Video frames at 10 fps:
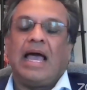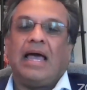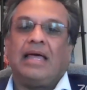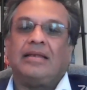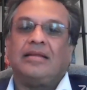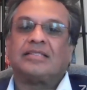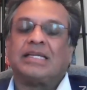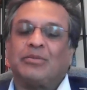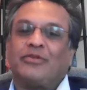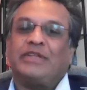And
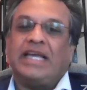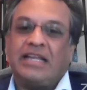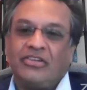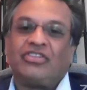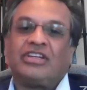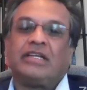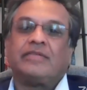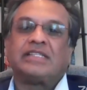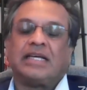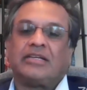some of the
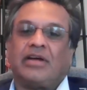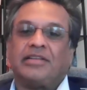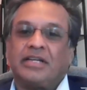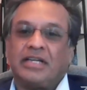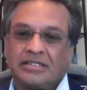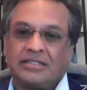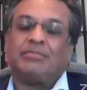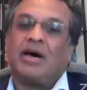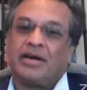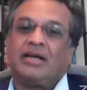initiatives that Radhanath
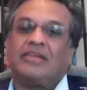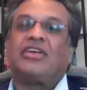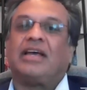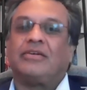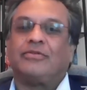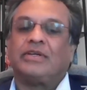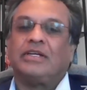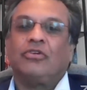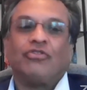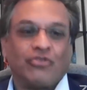Maharaj have
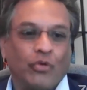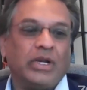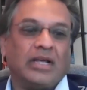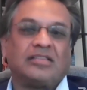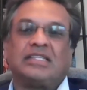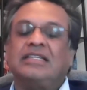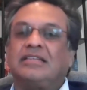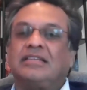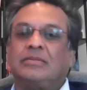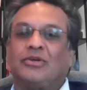shown us
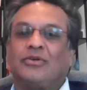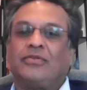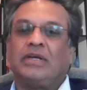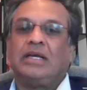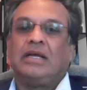in terms of